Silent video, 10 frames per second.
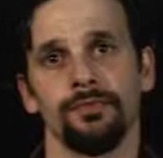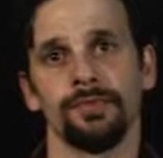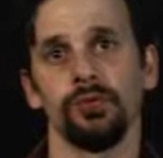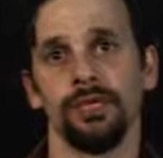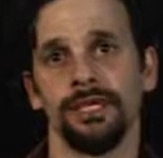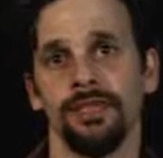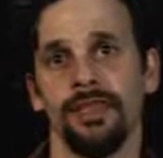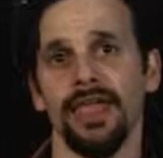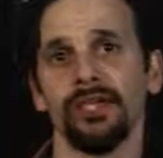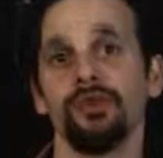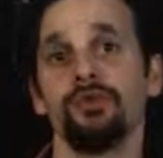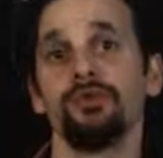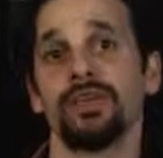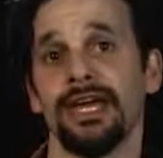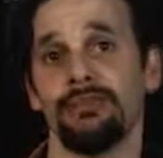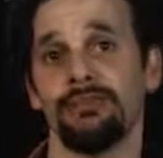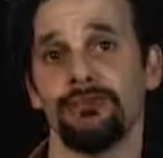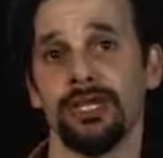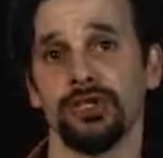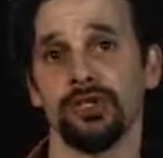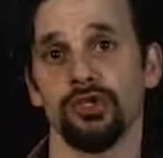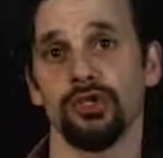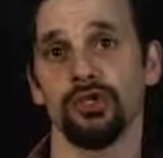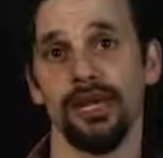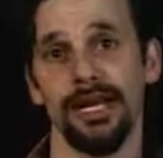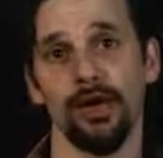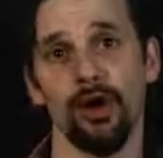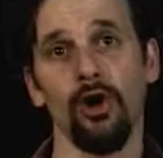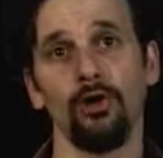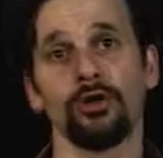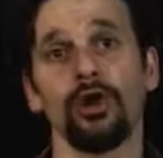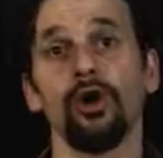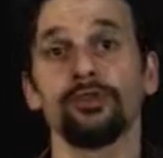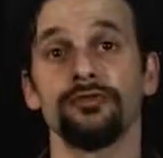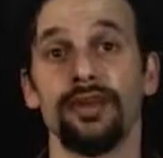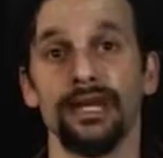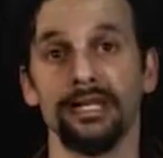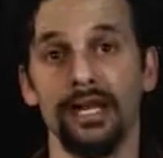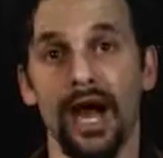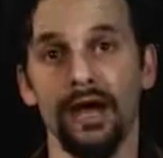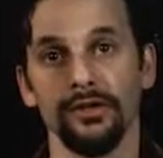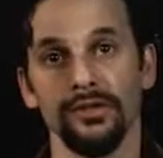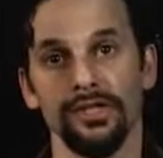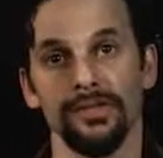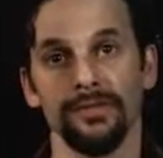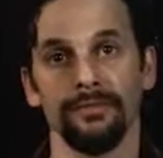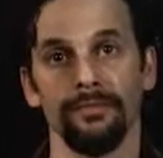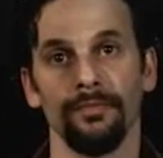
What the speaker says: so we can then use that information to create our own cultivated ecologies.